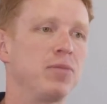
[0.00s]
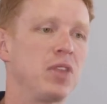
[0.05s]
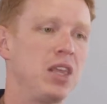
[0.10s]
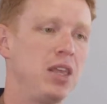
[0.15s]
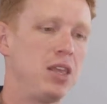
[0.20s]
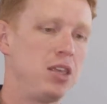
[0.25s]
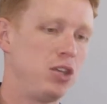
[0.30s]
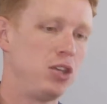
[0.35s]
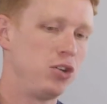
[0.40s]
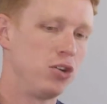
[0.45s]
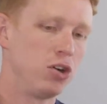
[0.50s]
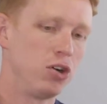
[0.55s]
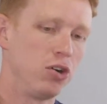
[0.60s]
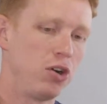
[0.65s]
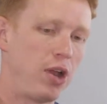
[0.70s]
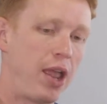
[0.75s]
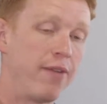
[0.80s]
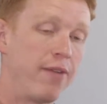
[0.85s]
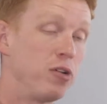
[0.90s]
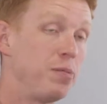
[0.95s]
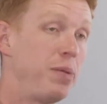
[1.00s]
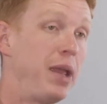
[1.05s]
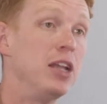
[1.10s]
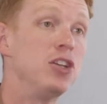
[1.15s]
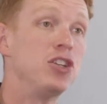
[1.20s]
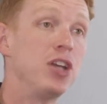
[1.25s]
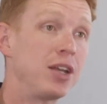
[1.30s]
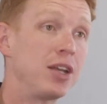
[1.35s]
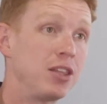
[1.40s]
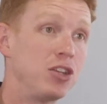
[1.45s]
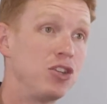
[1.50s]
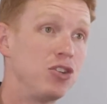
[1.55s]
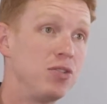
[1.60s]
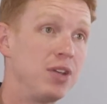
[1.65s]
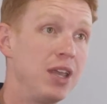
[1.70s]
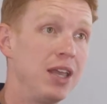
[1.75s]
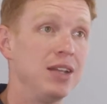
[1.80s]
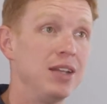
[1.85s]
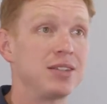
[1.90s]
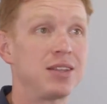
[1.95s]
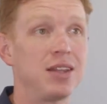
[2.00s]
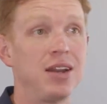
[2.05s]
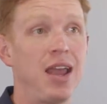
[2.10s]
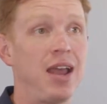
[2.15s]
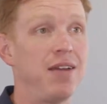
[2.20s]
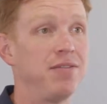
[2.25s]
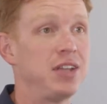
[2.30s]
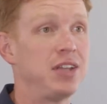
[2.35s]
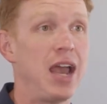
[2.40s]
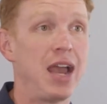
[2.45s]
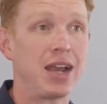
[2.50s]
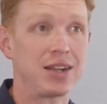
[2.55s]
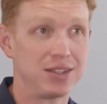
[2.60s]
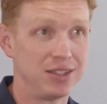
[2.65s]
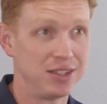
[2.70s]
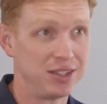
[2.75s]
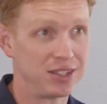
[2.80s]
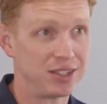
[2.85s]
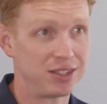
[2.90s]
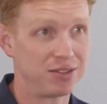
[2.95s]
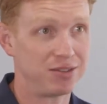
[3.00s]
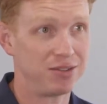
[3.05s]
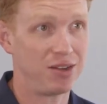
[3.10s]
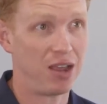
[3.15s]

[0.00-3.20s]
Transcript: your every paycheck that you get is going to have taxes